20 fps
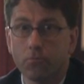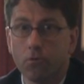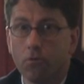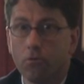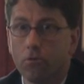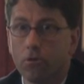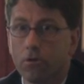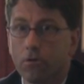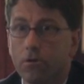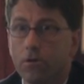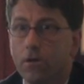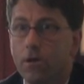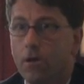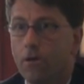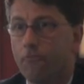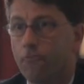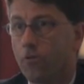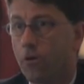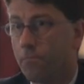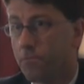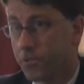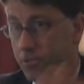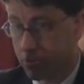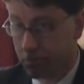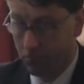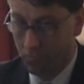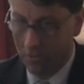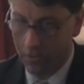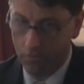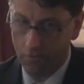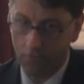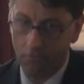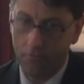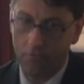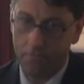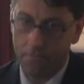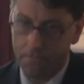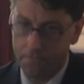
broker from the sort of